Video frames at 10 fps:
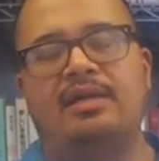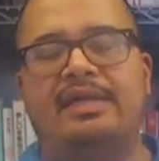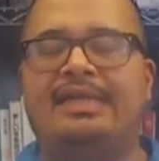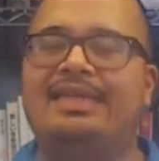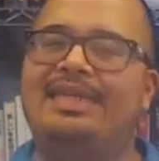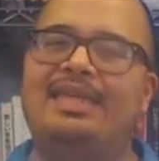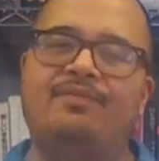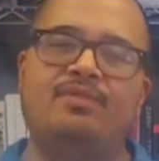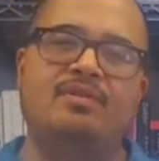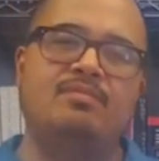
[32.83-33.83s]
It could
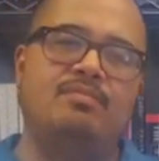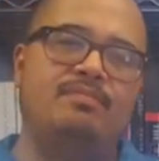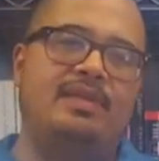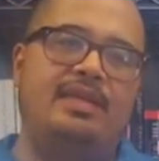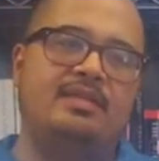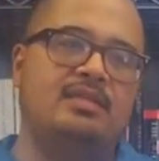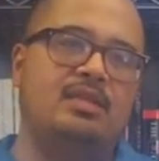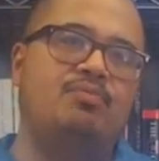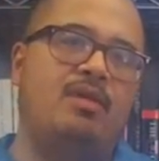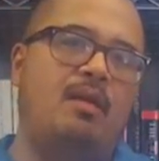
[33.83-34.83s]
even
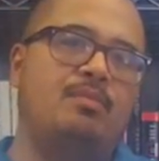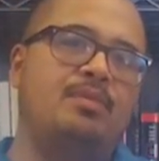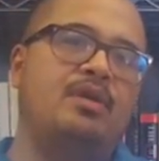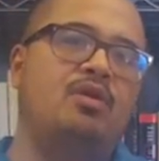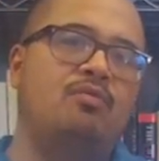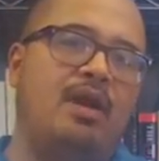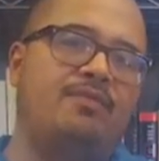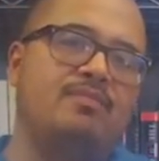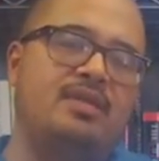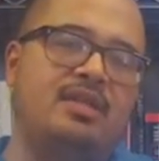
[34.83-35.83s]
easily probably go
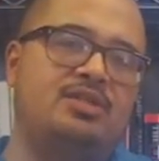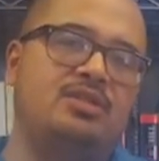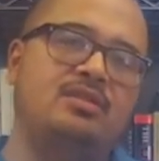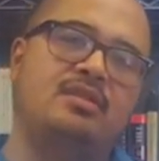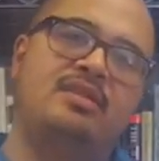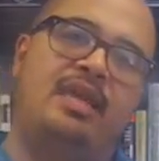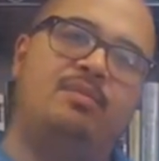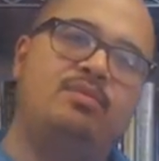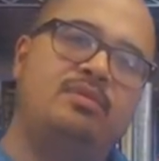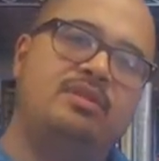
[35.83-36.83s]
right from the kitchen to the
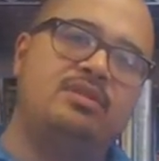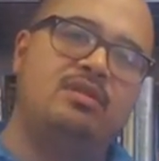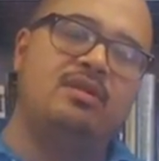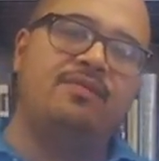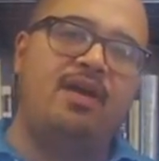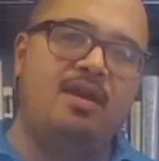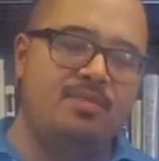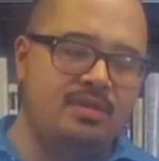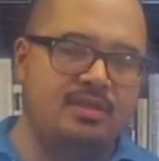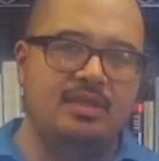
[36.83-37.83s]
table in certain
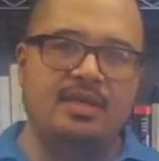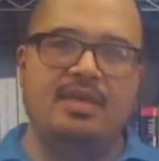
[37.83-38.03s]
environments.